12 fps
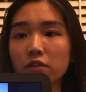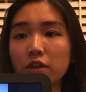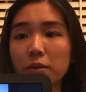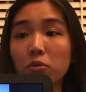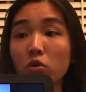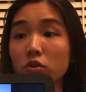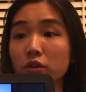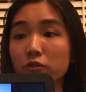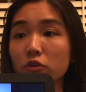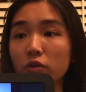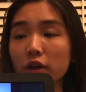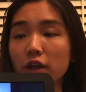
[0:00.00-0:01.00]
they
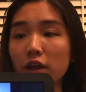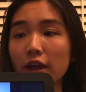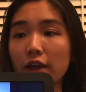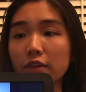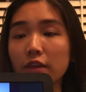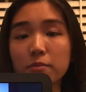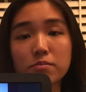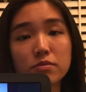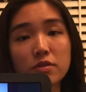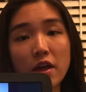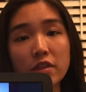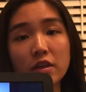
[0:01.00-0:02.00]
proliferate, and
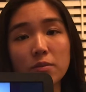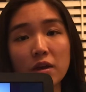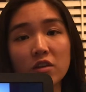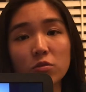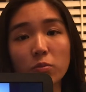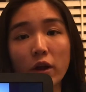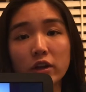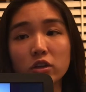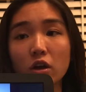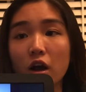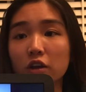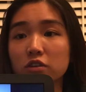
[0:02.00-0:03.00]
then they may spread
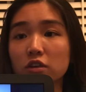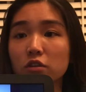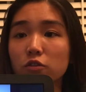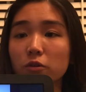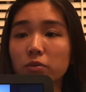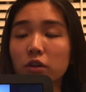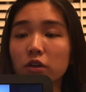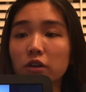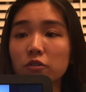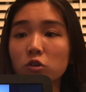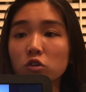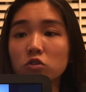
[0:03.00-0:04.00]
toxins from the
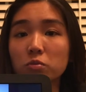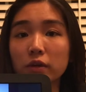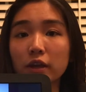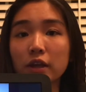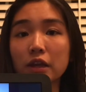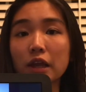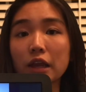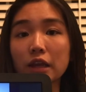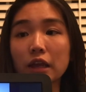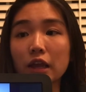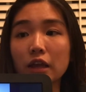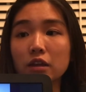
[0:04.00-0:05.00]
liver, spleen, and
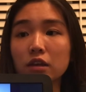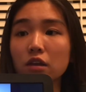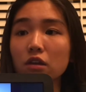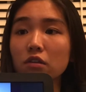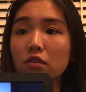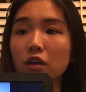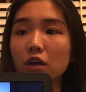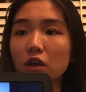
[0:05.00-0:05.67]
kidneys